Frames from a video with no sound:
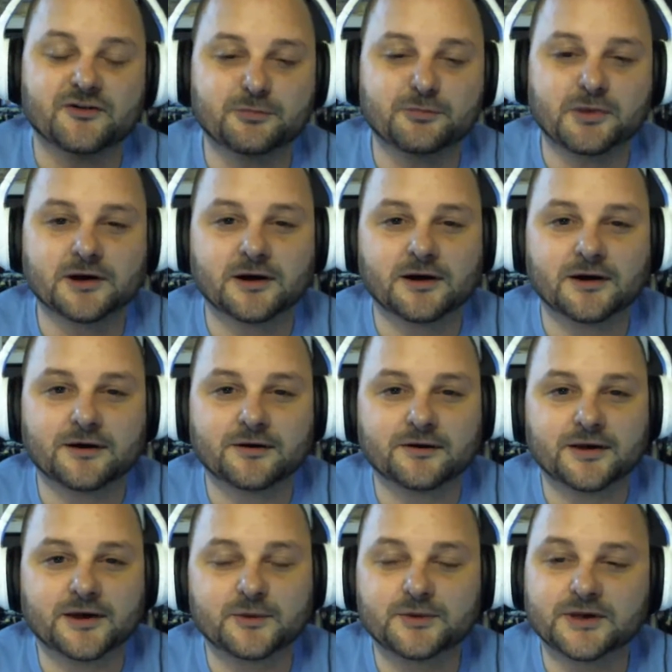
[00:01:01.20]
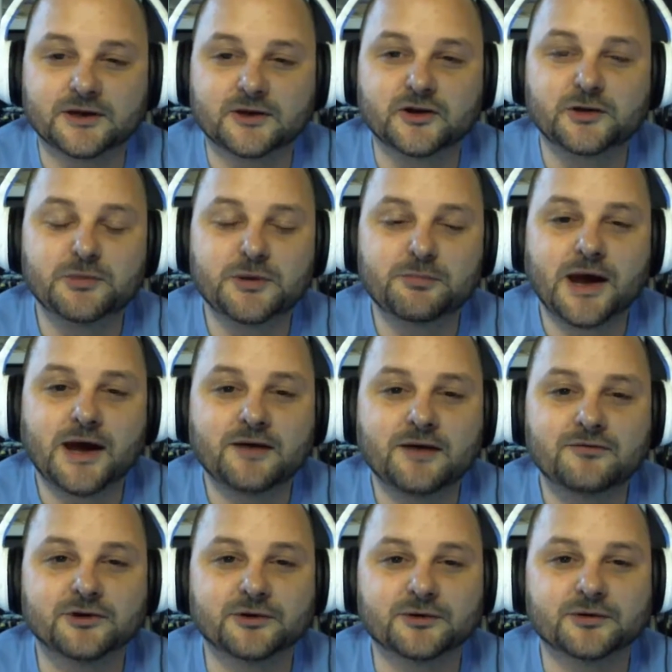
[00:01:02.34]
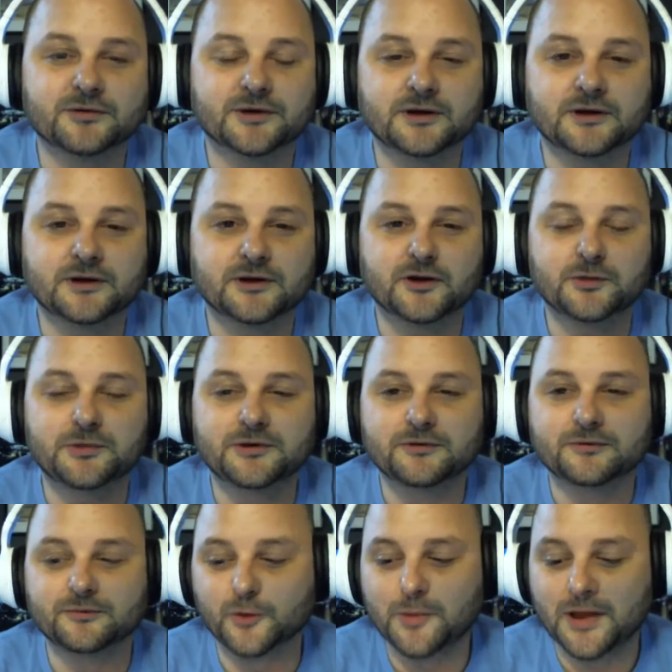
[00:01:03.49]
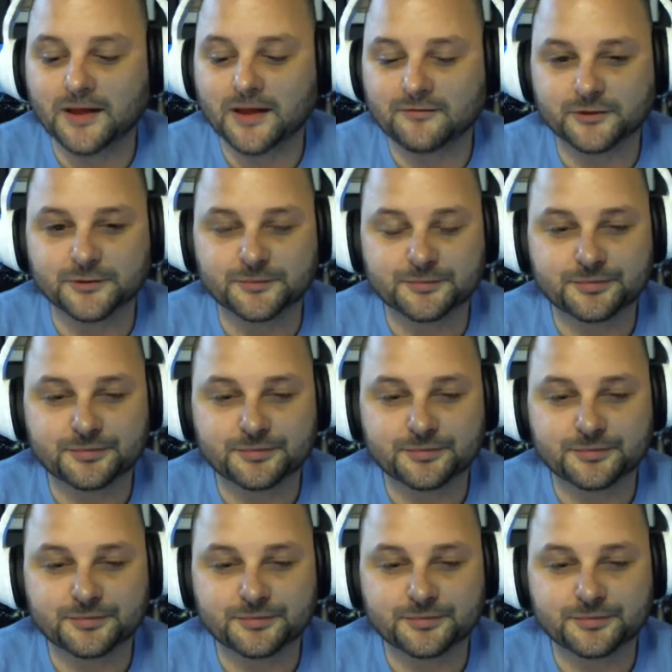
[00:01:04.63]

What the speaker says: but it could have been bad for you. It could have been real bad for you.